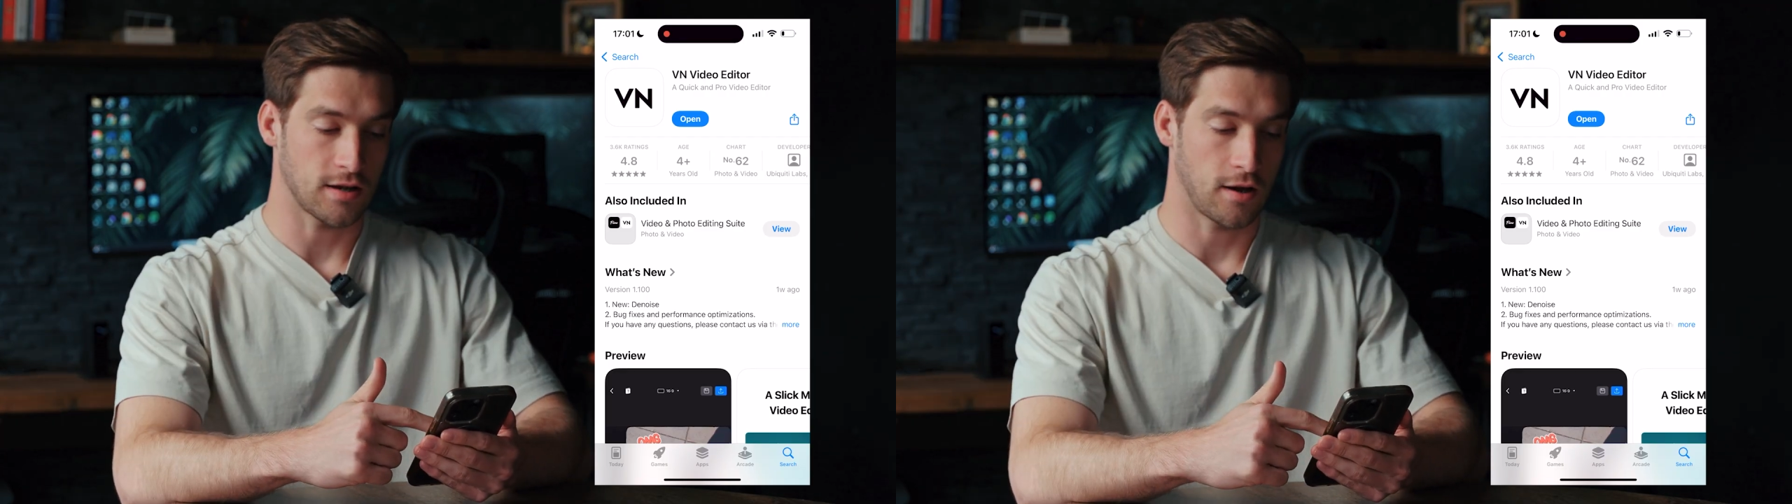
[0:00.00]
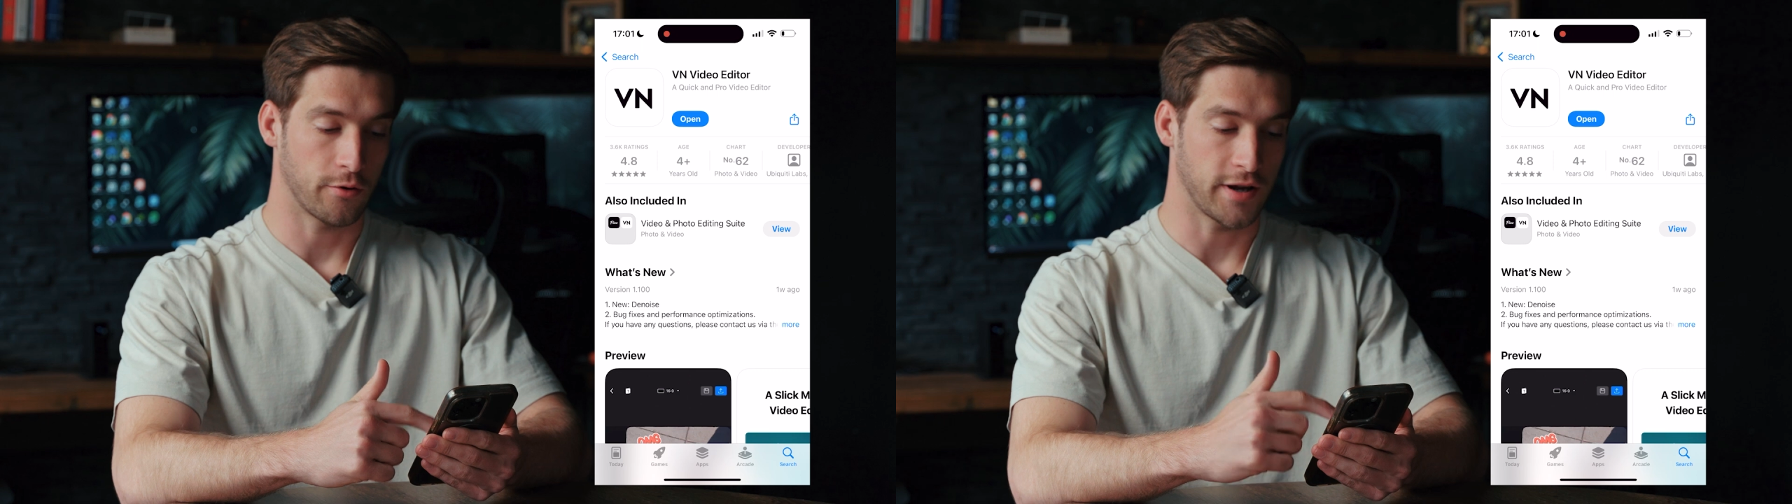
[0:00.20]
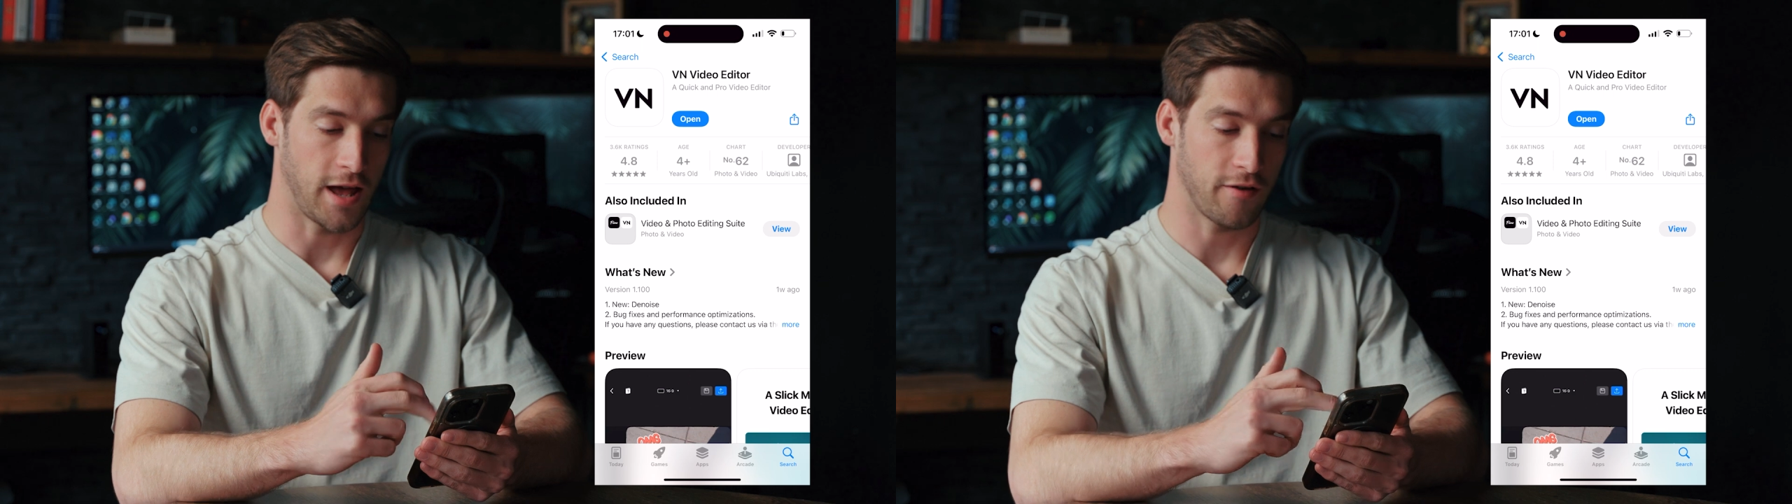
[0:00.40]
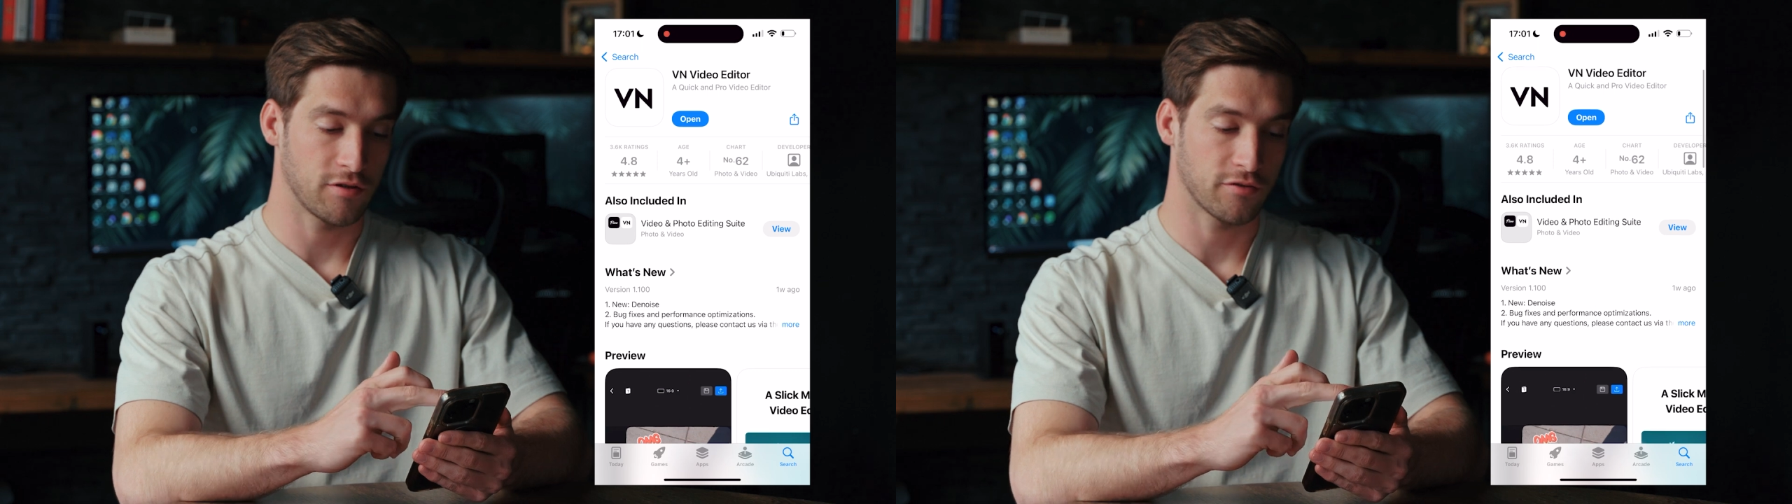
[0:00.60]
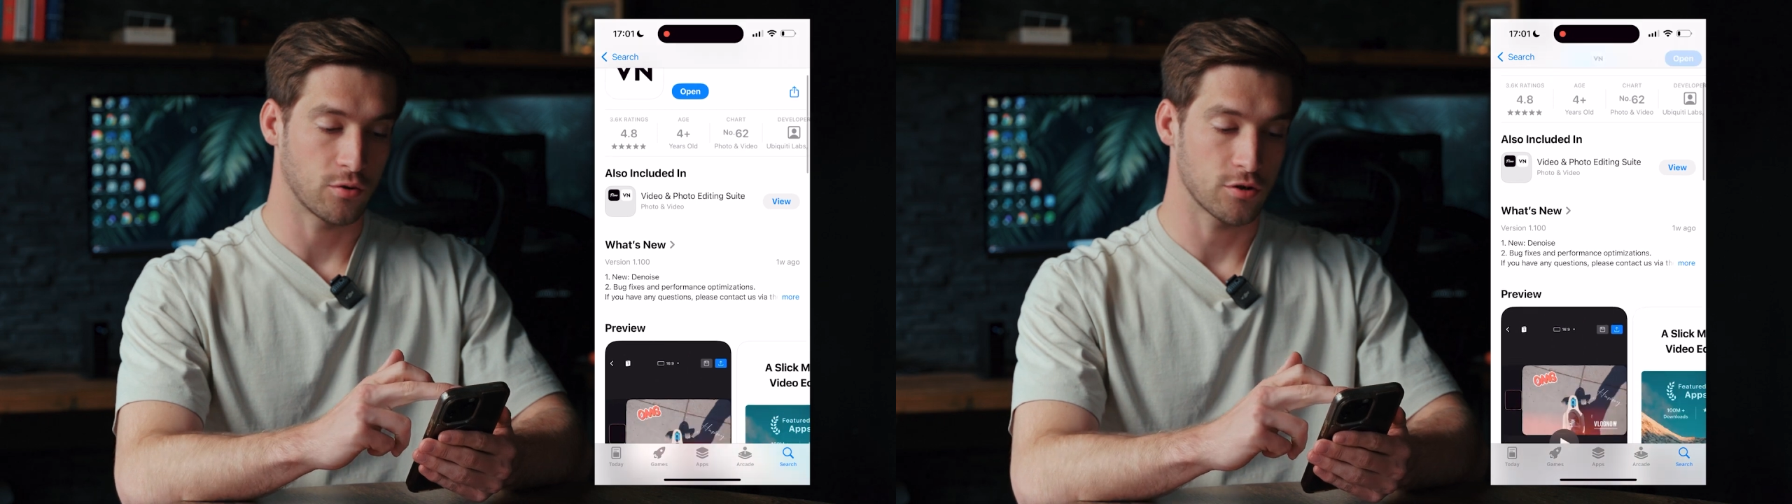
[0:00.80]
I already have
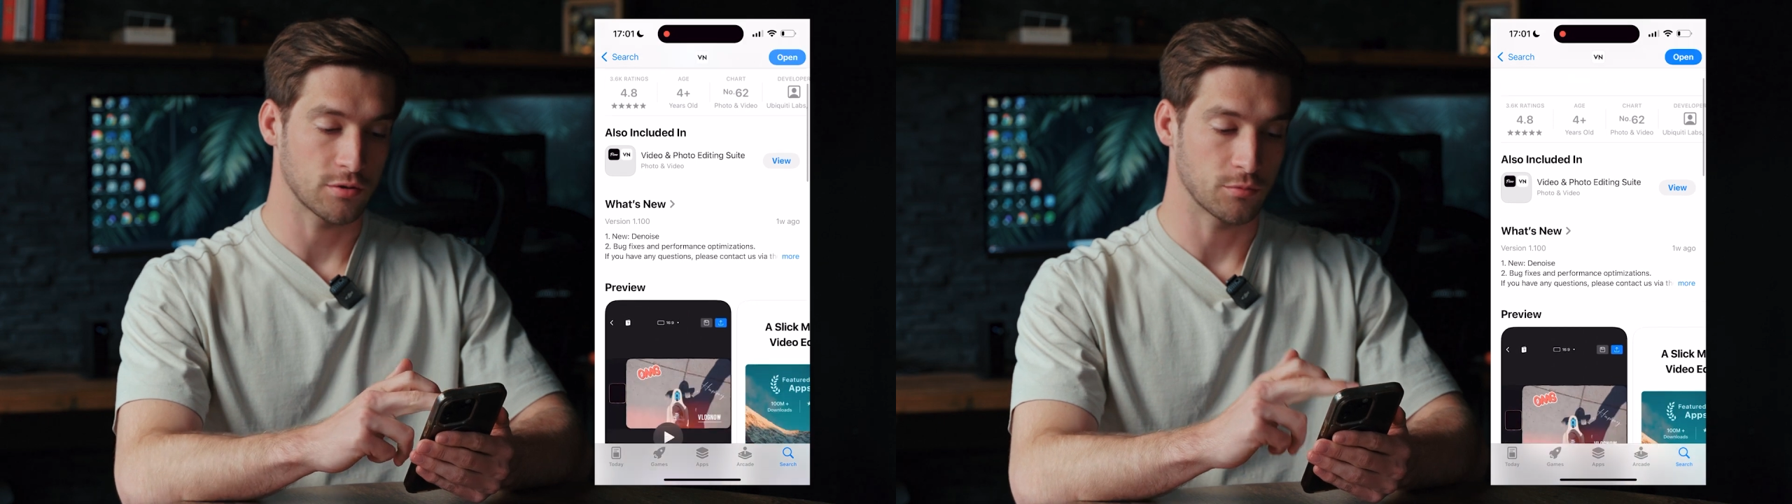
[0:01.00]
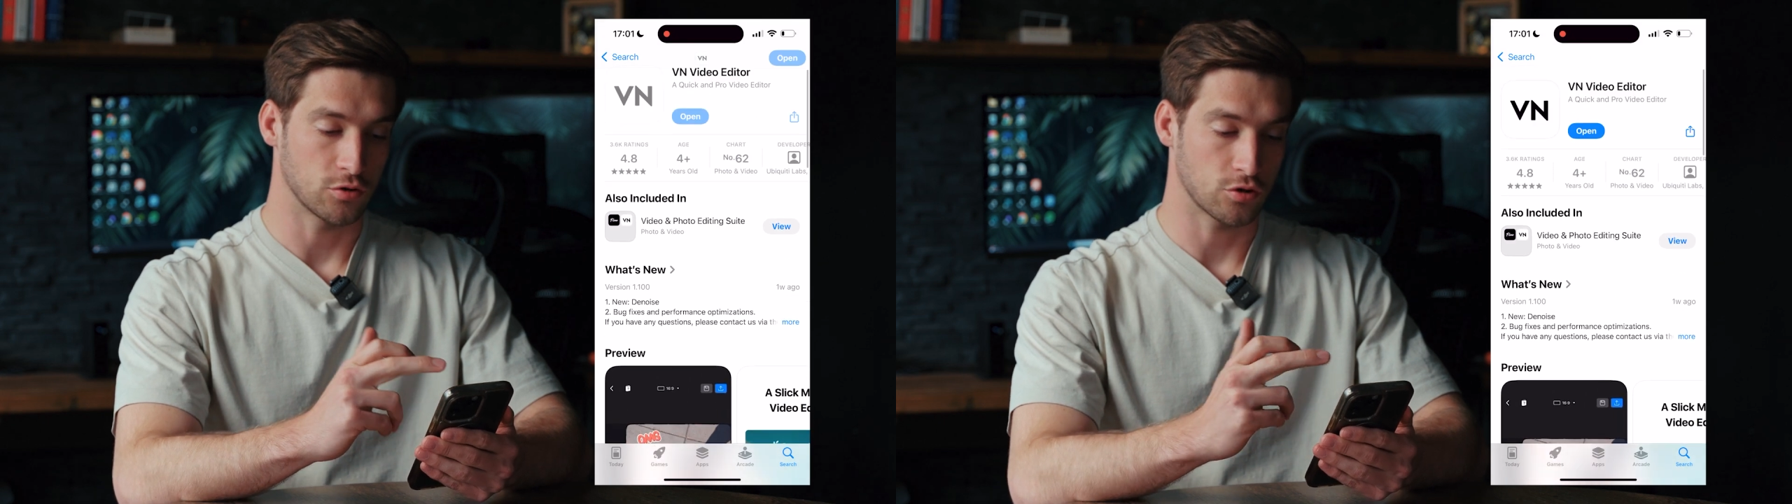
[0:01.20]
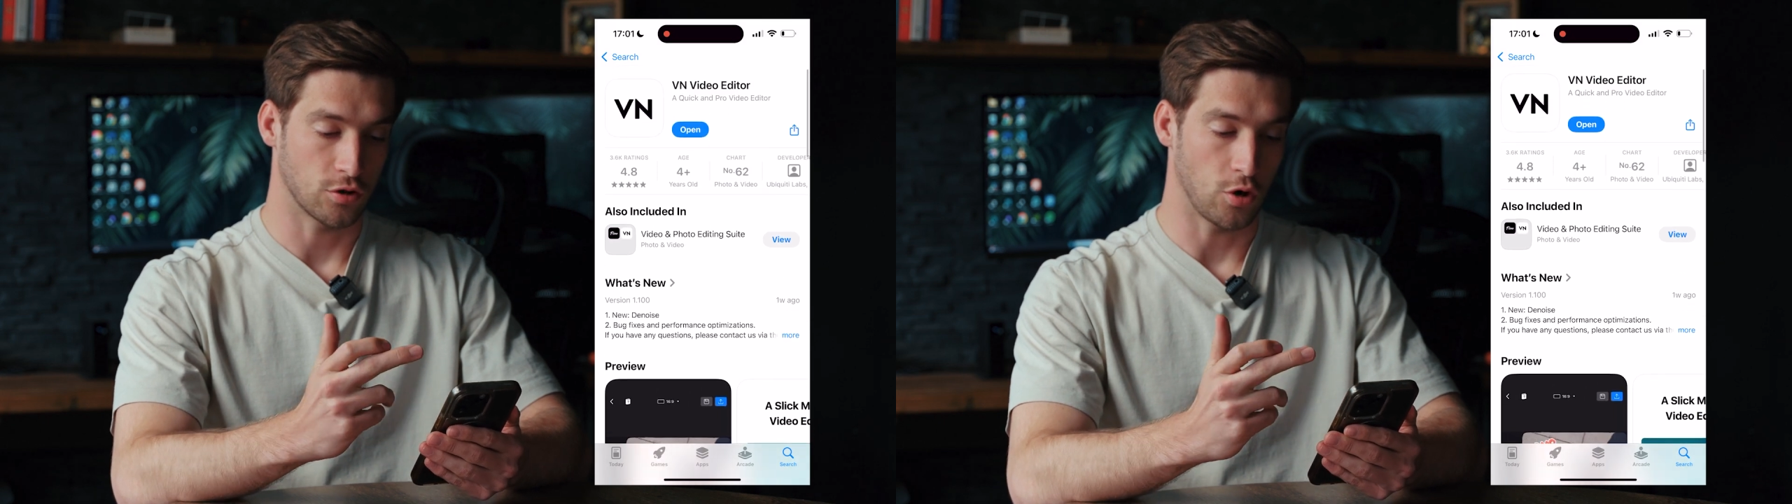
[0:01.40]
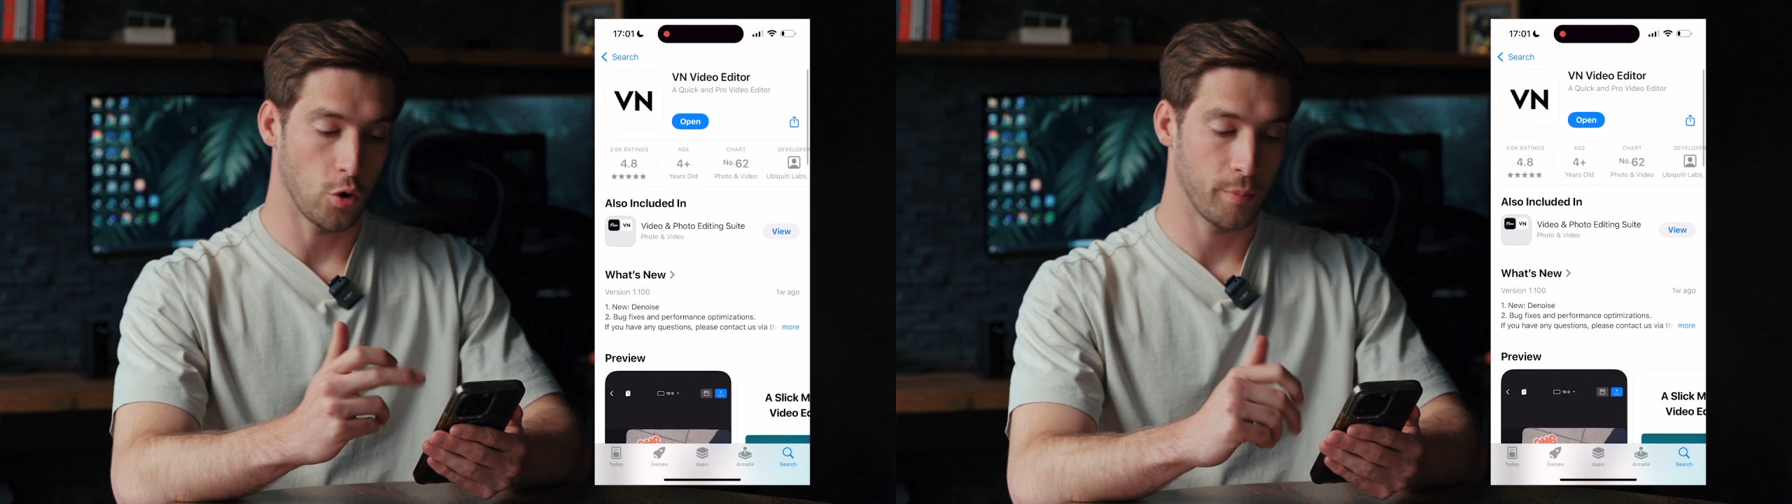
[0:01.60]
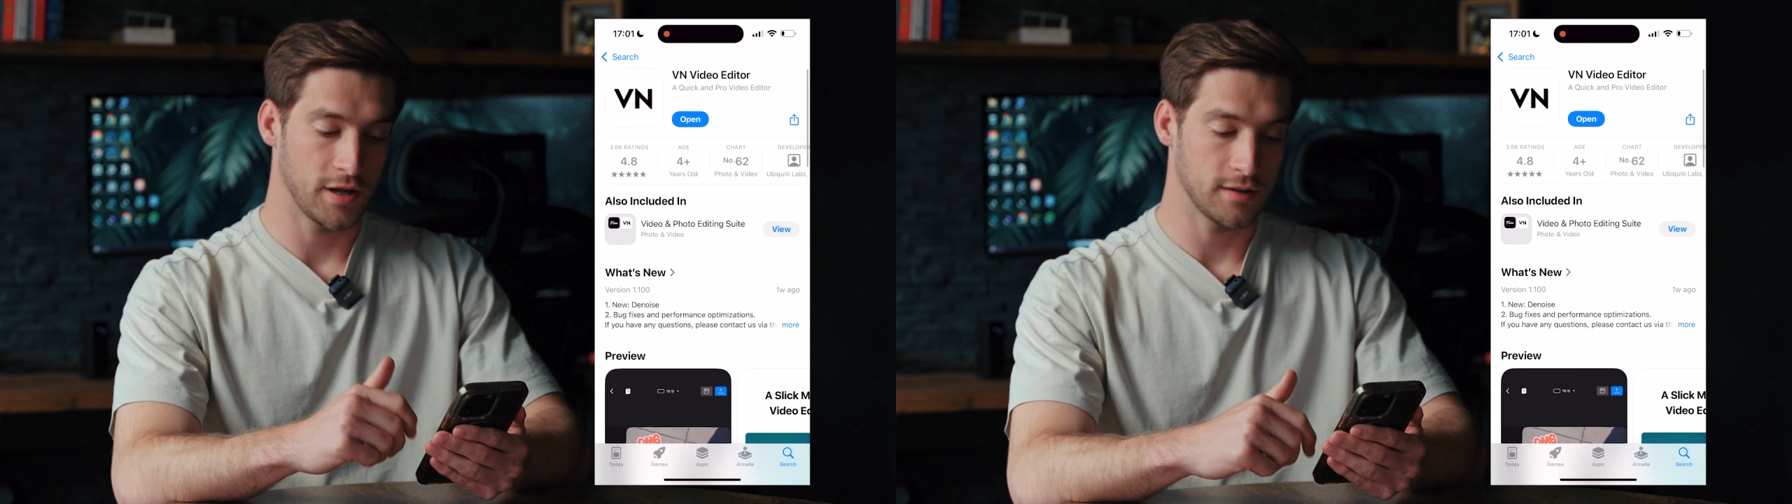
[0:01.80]
it, of course. I'm just going to
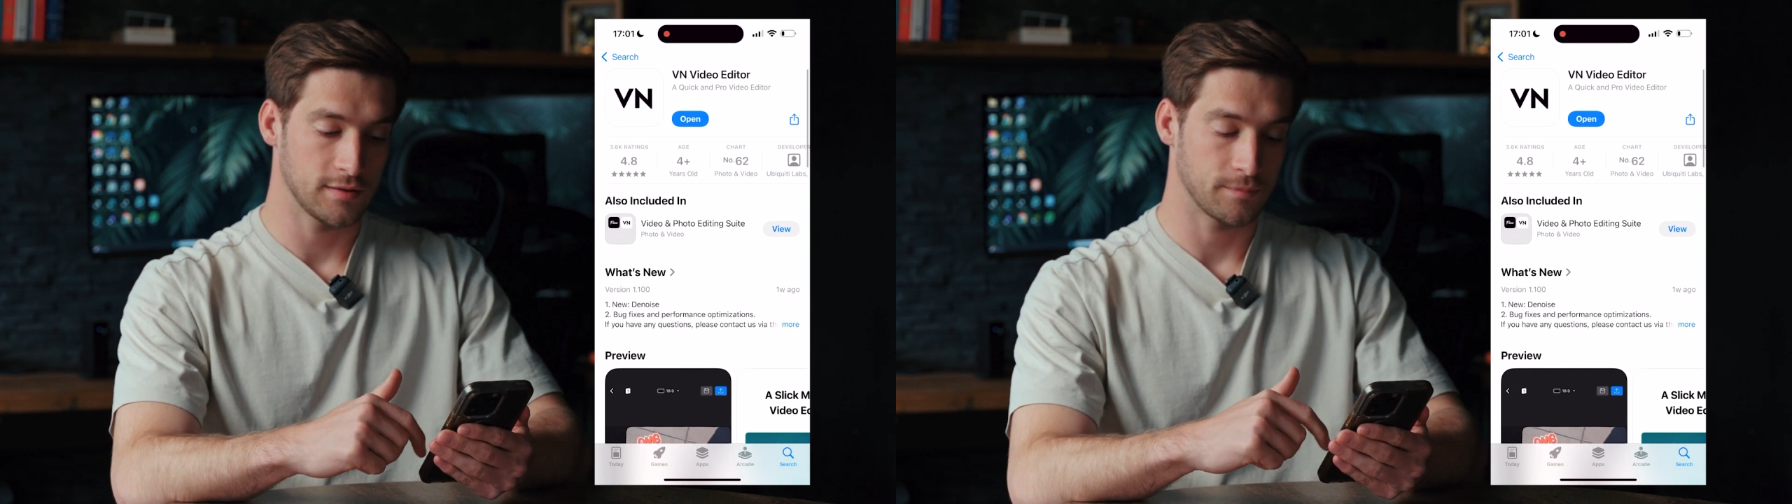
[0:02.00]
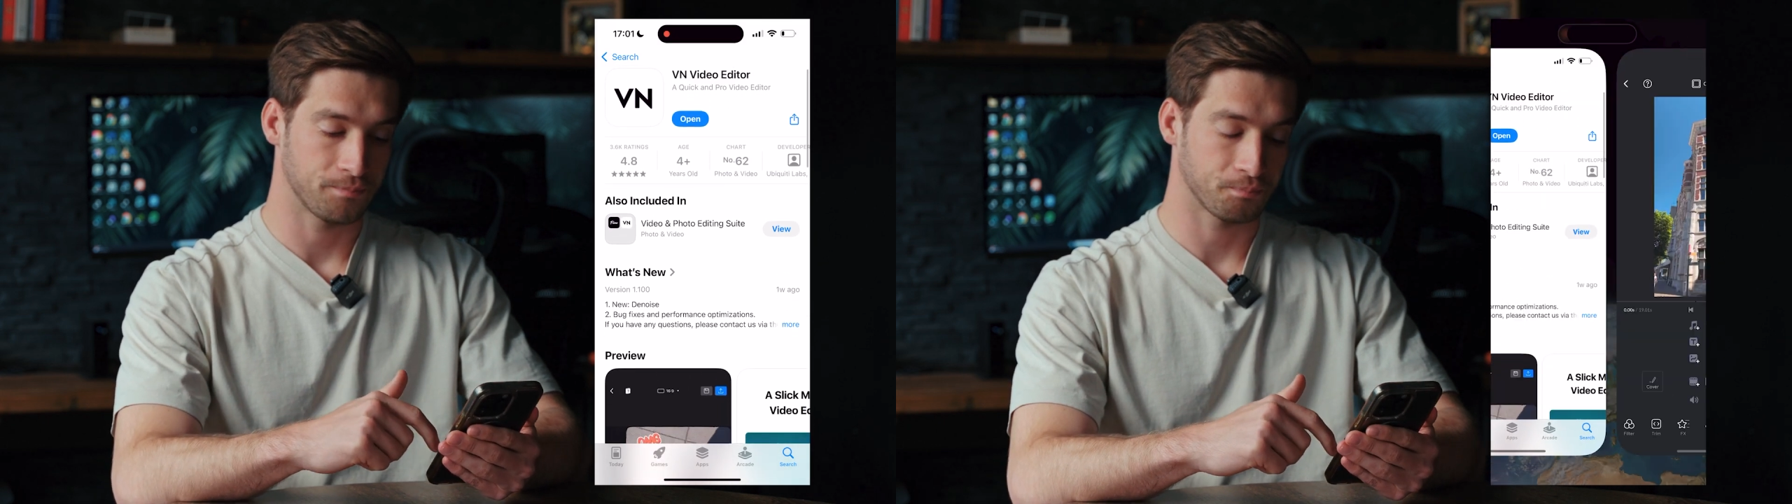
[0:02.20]
open it.